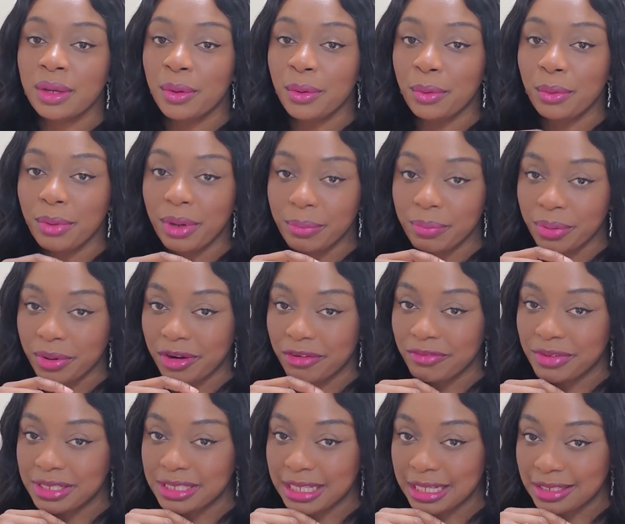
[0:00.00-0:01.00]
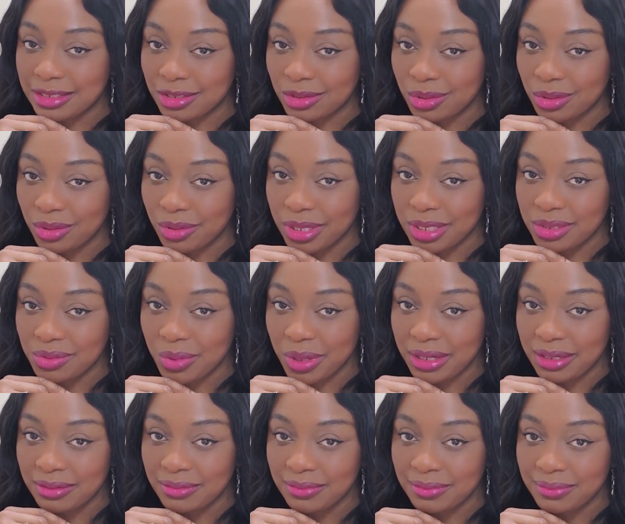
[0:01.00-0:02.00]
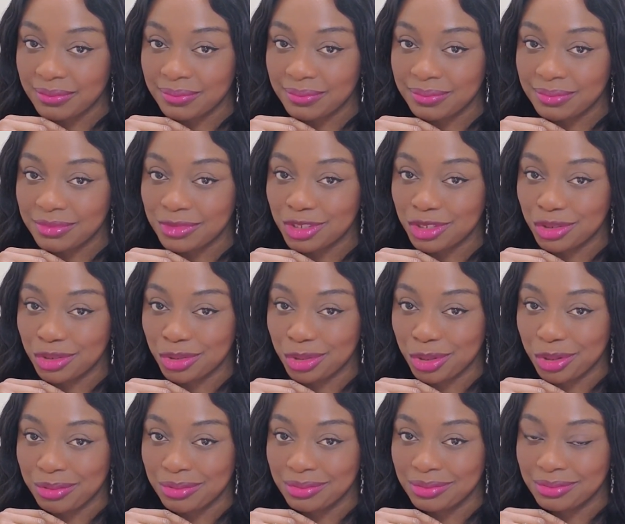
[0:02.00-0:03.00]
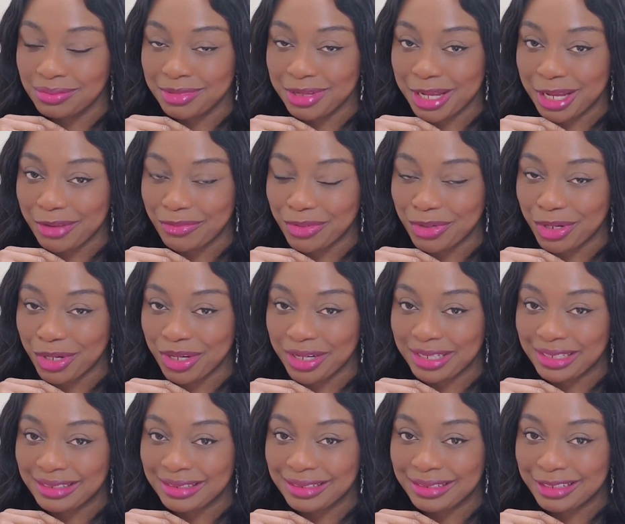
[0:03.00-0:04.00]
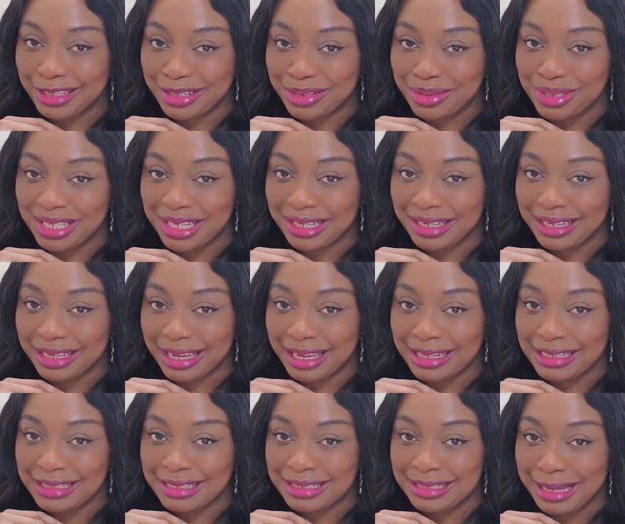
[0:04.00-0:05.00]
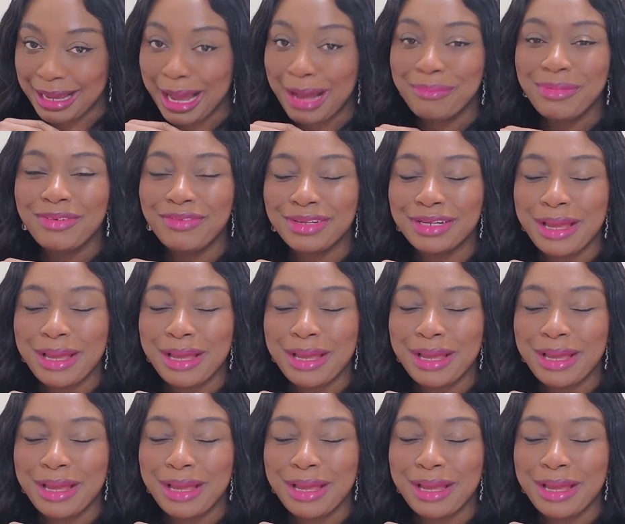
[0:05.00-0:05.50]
What province has the lowest one? Do you know? Have you heard? Can you take a guess? I'm even